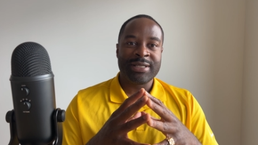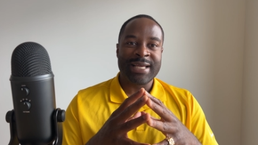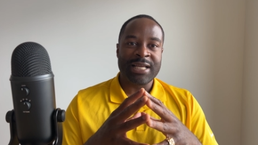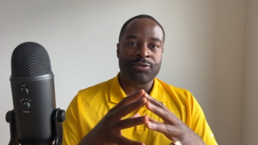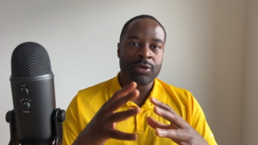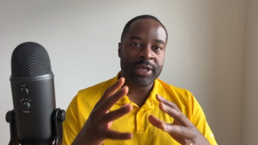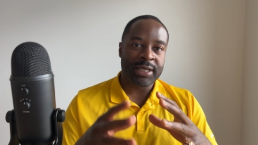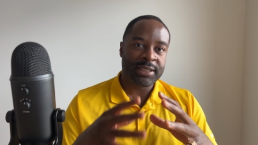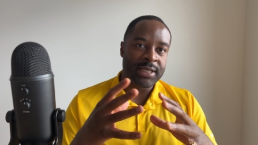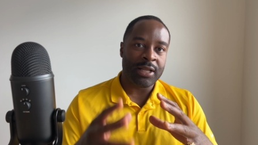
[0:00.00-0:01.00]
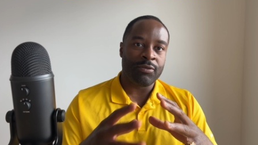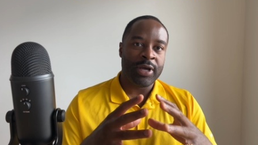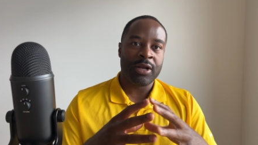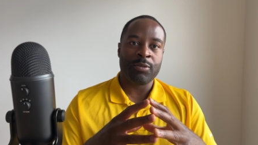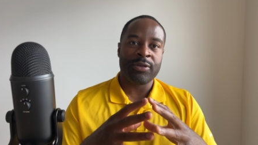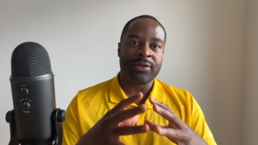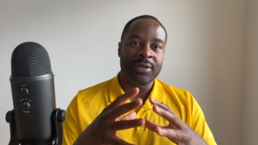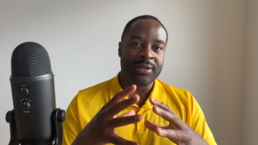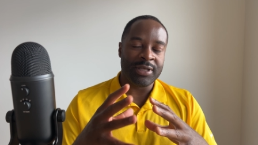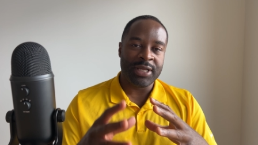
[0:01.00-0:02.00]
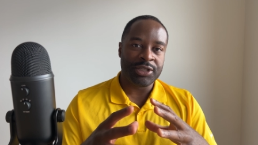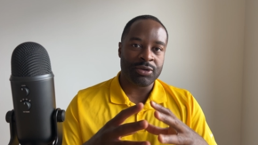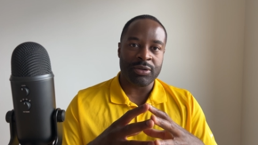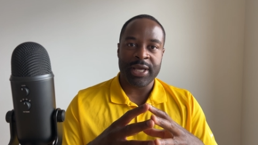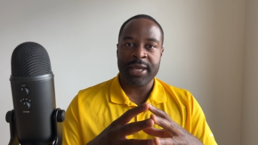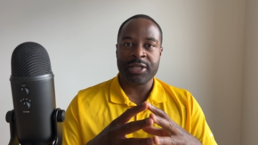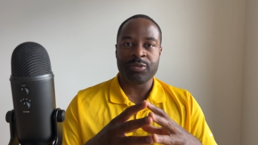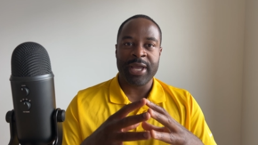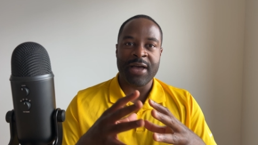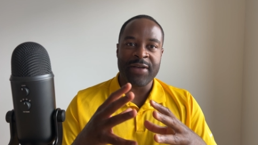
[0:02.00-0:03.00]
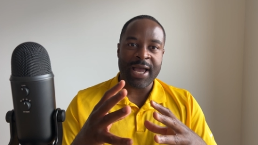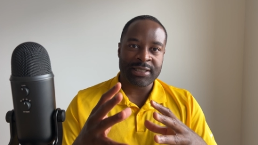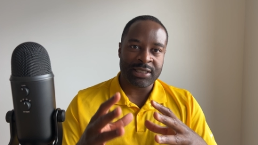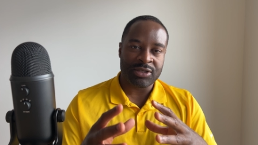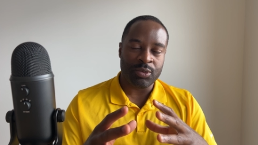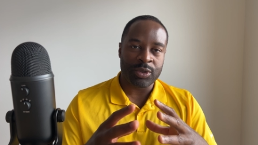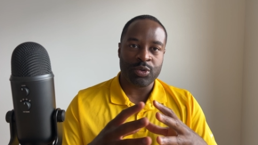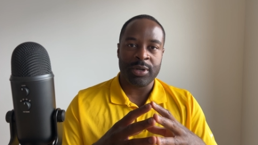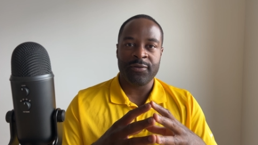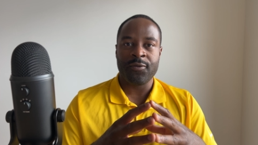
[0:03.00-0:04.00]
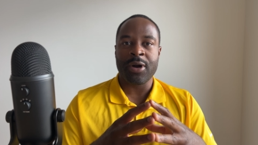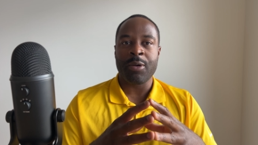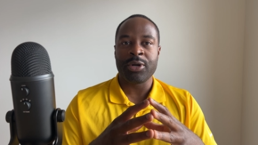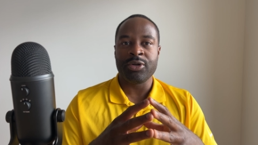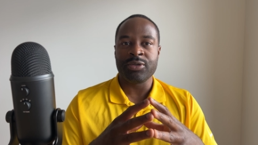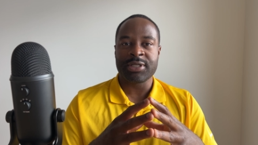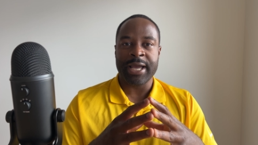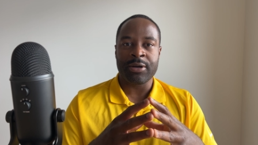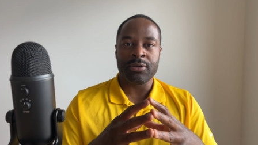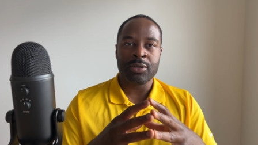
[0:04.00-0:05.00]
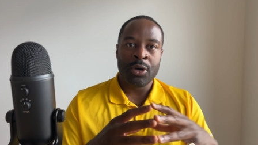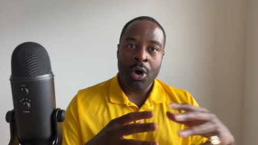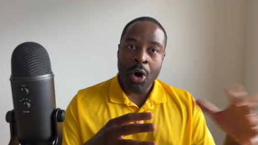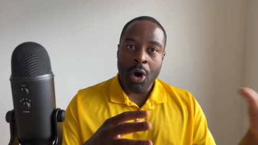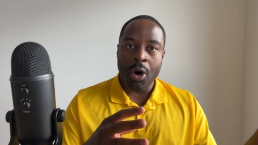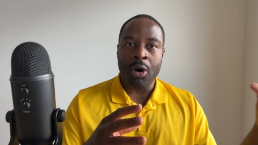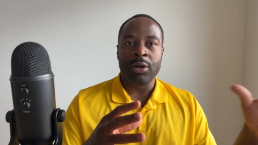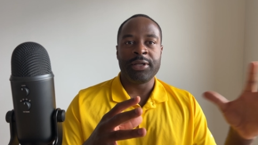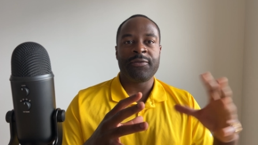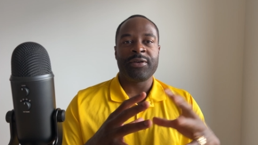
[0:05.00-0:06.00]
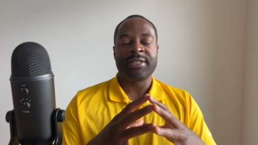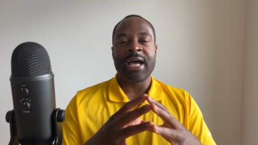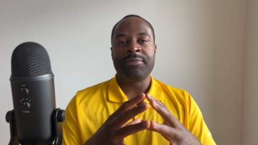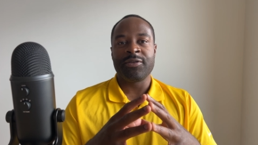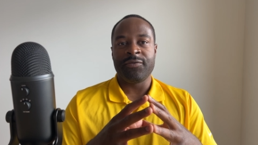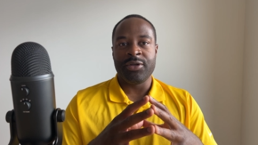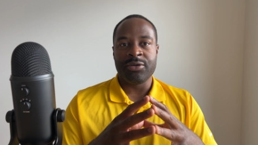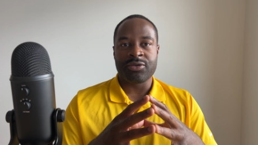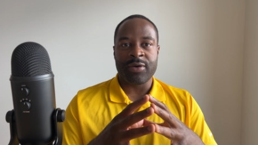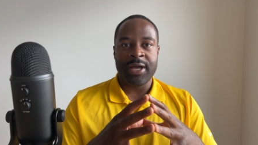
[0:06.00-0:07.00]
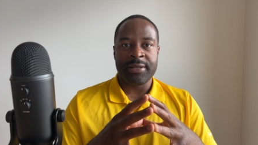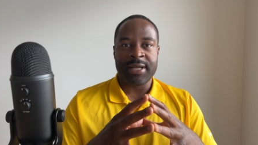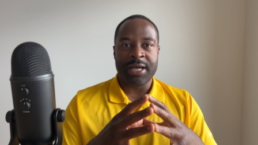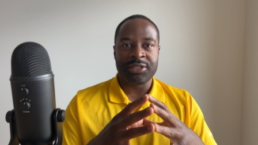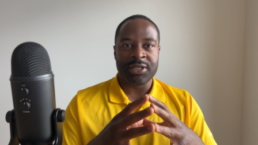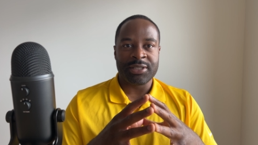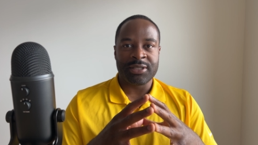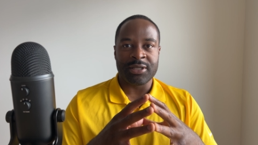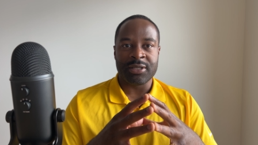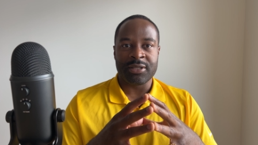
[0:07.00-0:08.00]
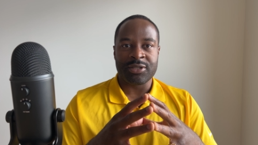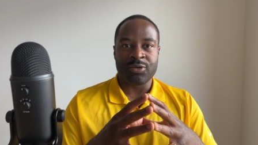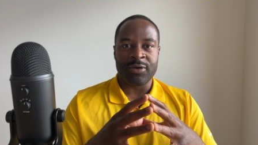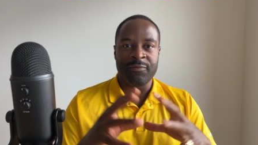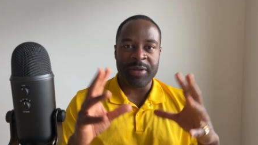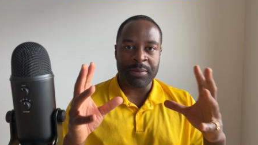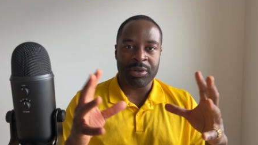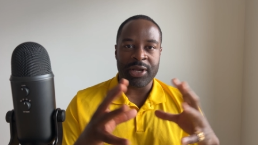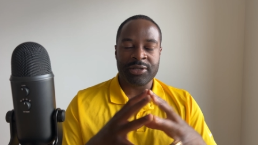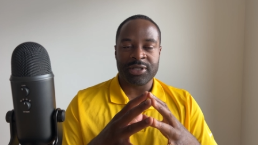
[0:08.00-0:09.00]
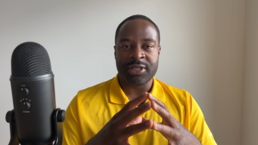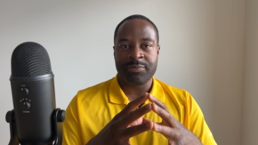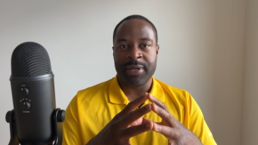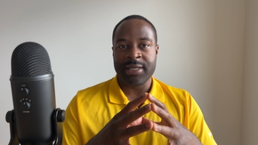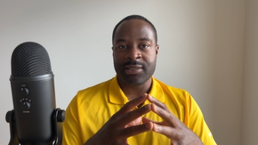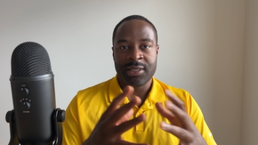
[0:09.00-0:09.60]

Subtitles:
has really accelerated with the digital age. We have access to a 24-hour news cycle, all different types of news, right? Not just the sort of big players in the space.